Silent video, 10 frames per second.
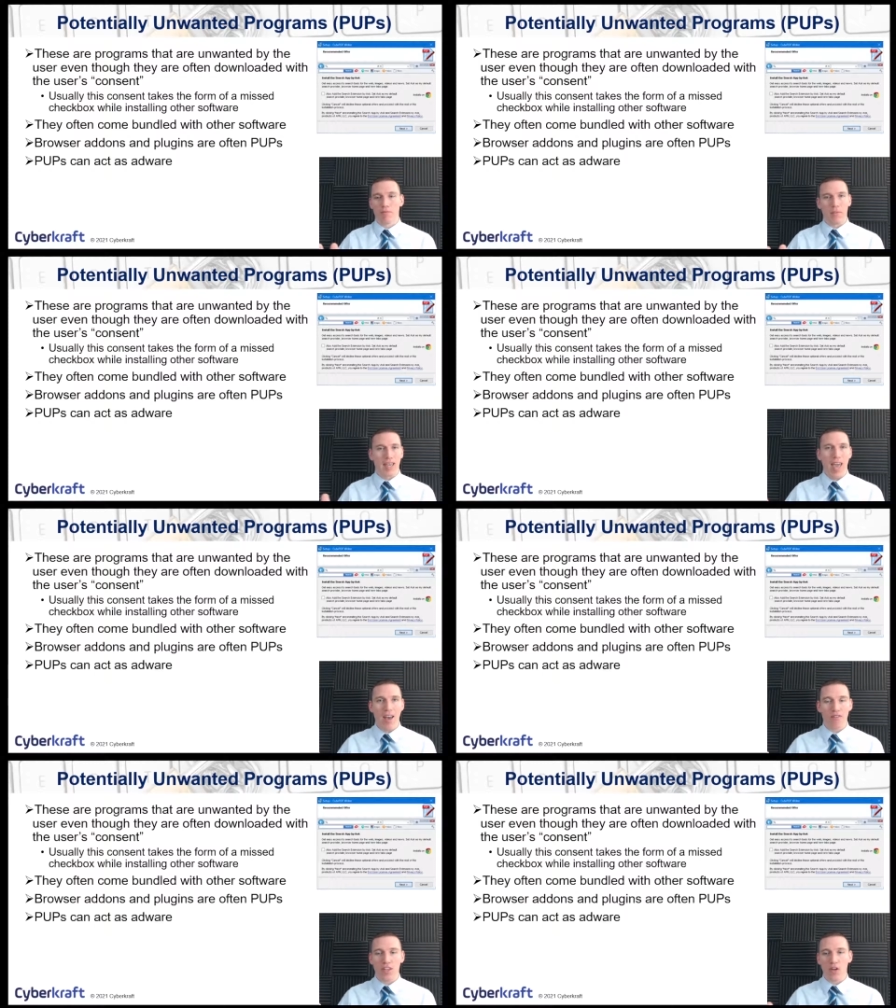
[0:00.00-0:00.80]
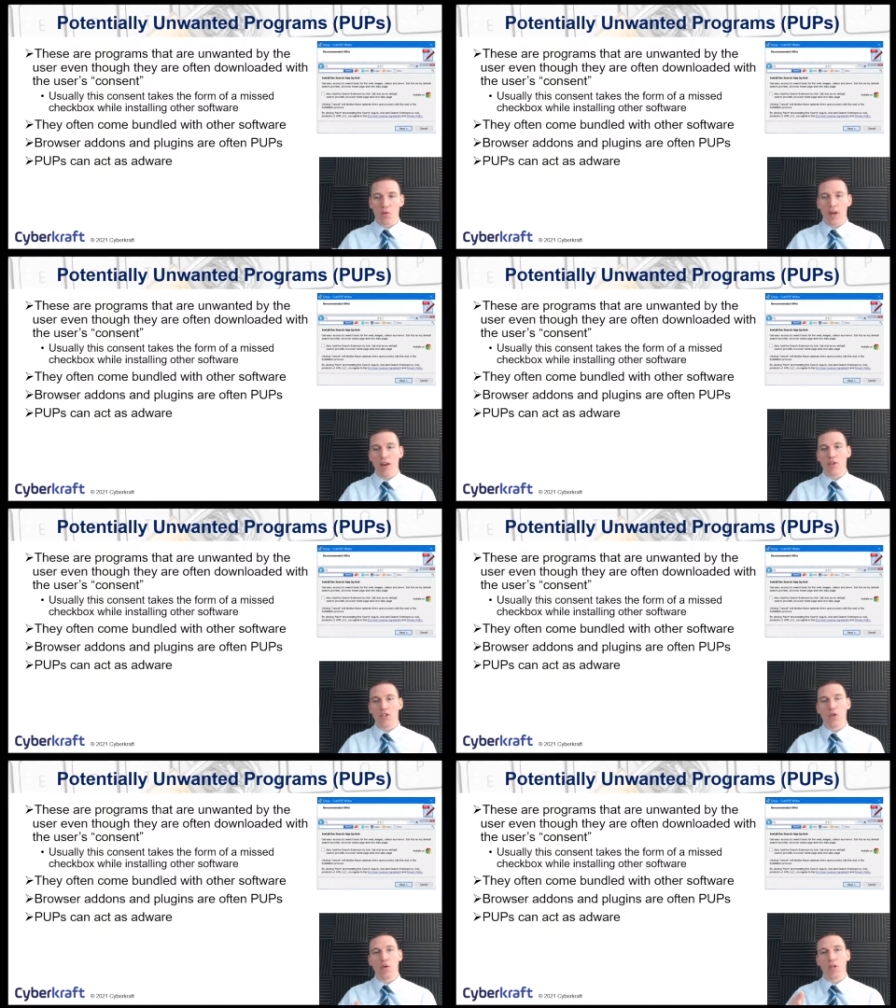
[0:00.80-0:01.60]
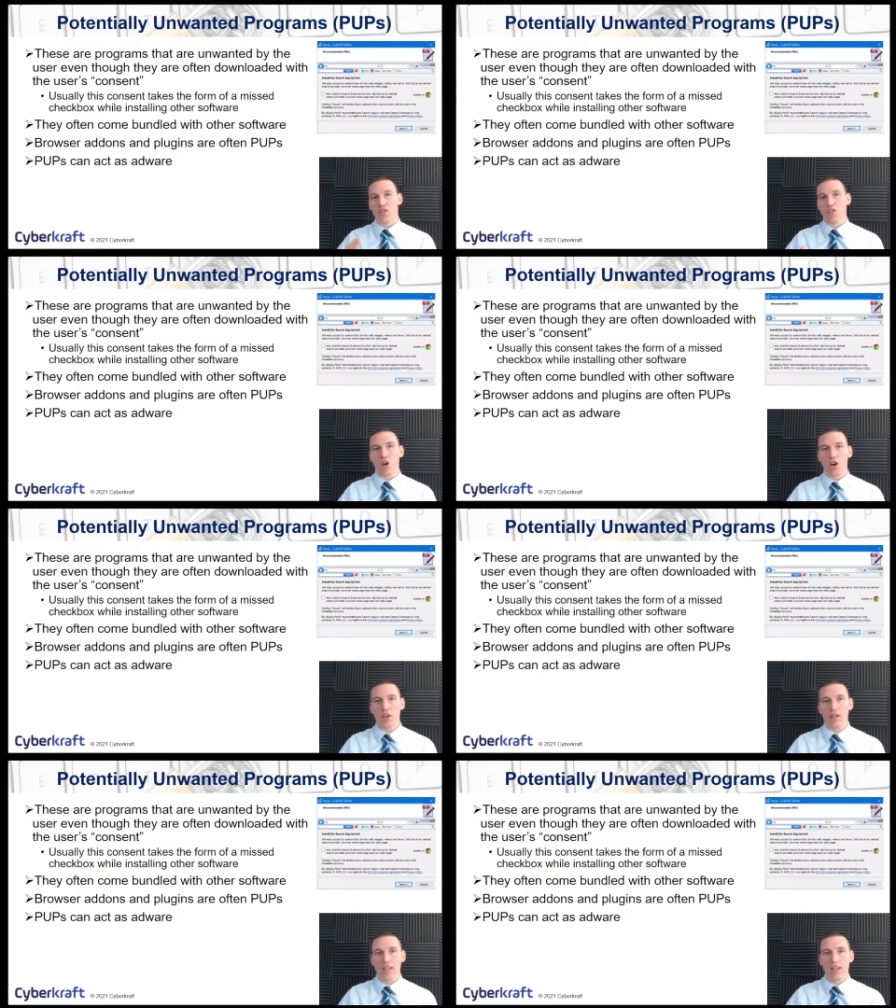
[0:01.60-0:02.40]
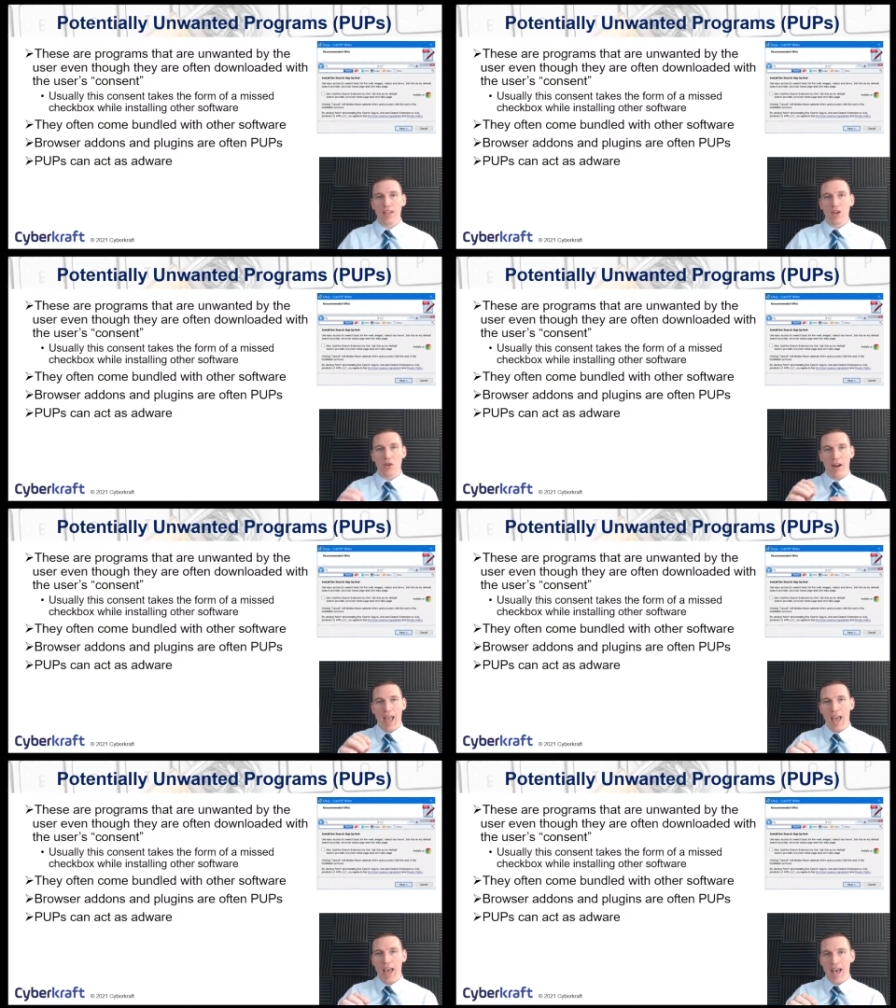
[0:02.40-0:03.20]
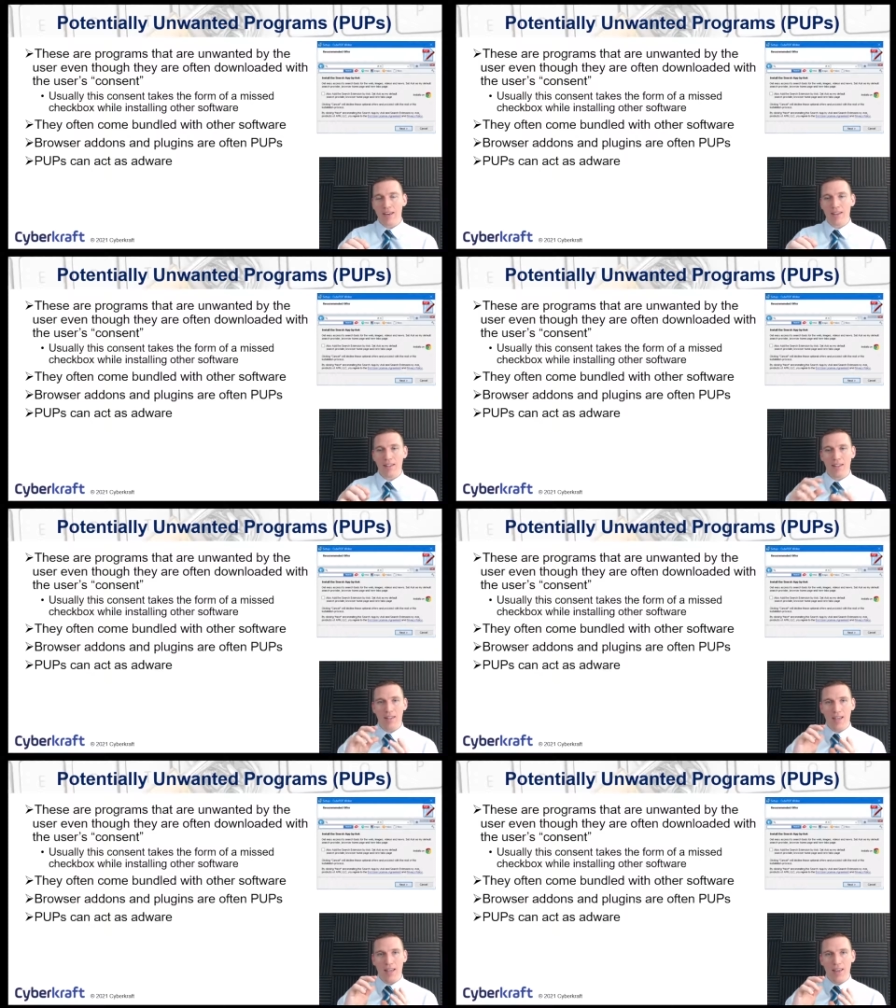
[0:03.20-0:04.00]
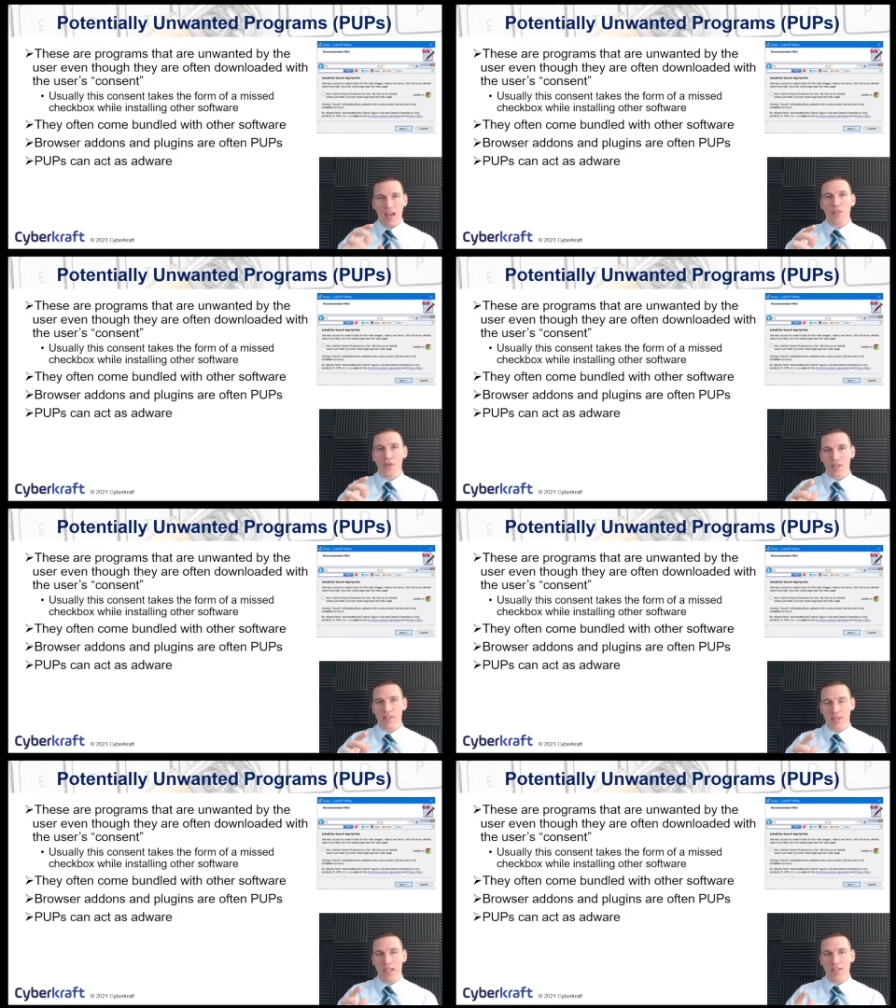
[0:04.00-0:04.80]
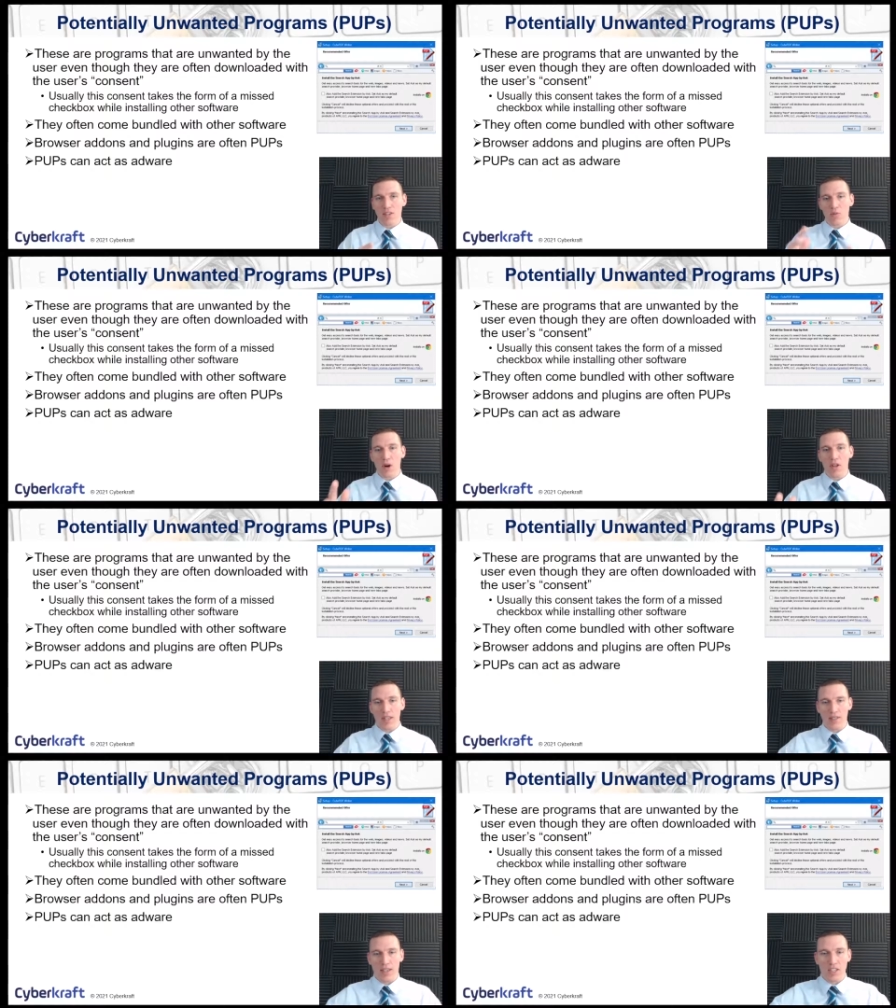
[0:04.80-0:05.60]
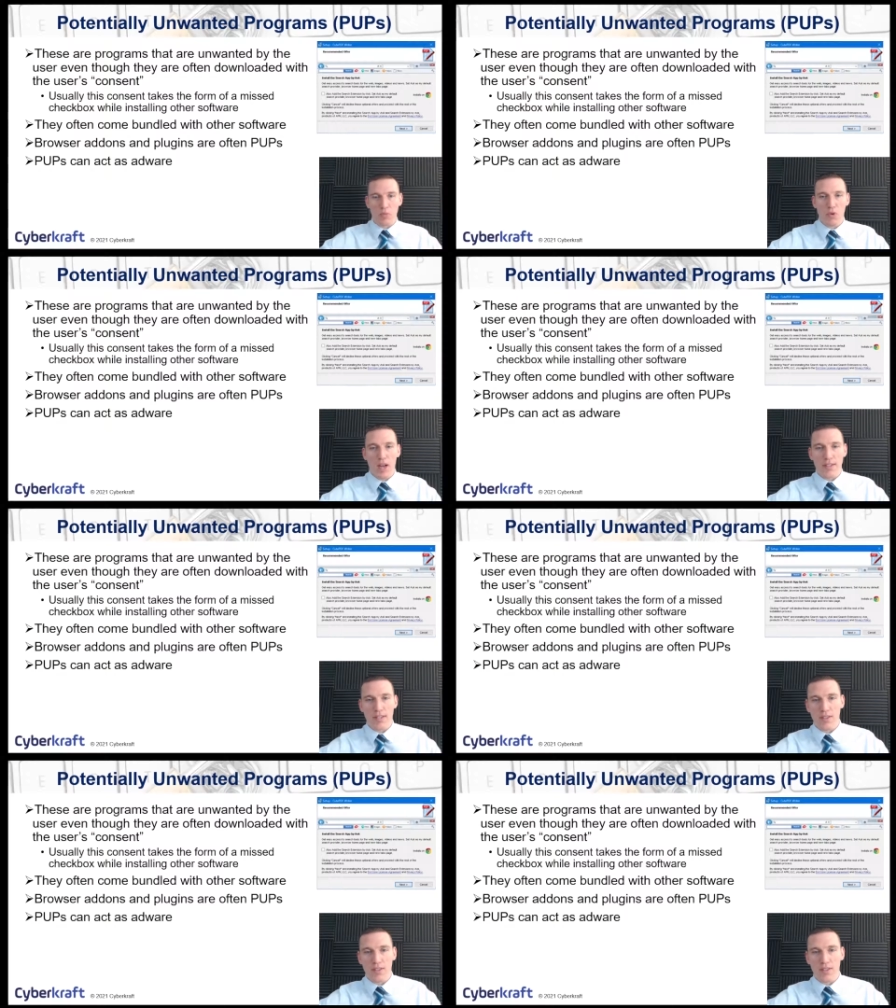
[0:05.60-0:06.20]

McAfee or whatever to install or add another installation as part of the installation process.